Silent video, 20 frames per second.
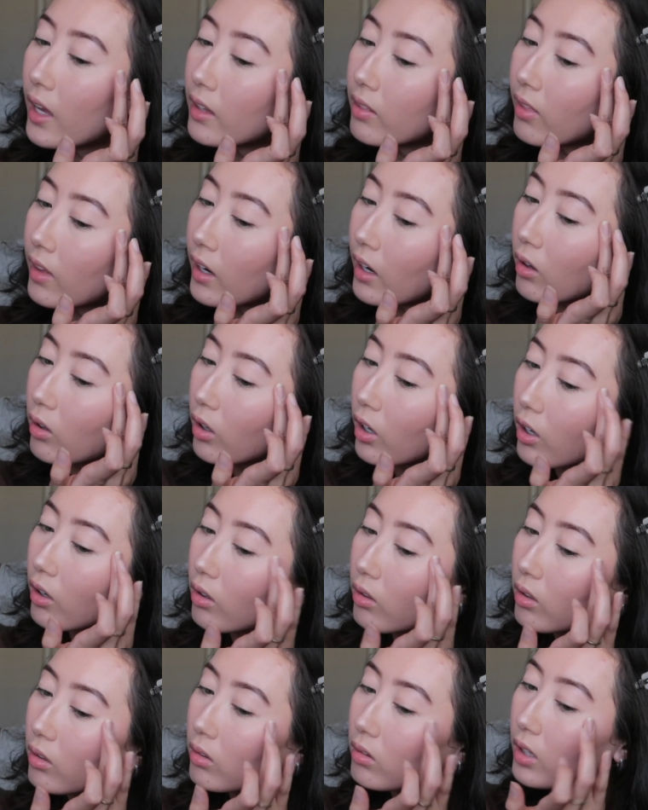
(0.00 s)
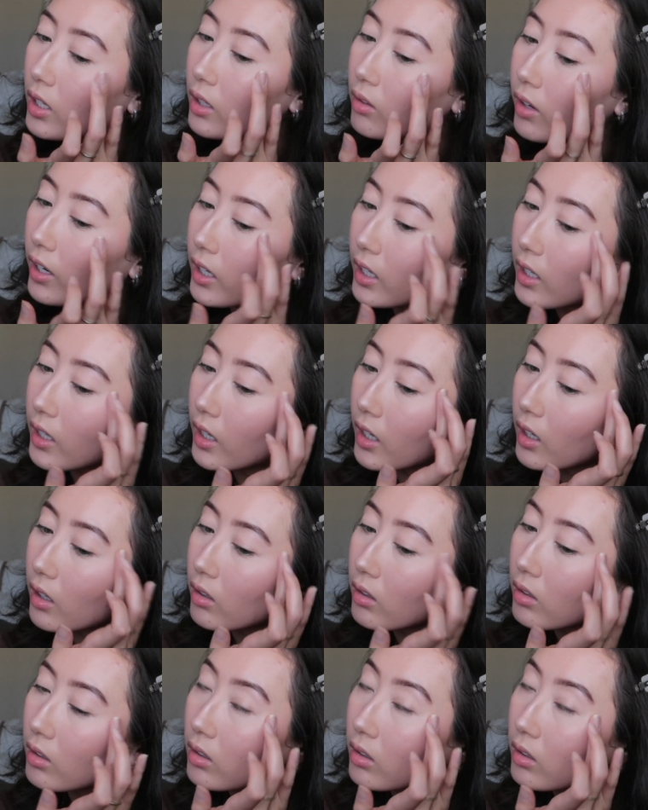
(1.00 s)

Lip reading: and then I'll go like right here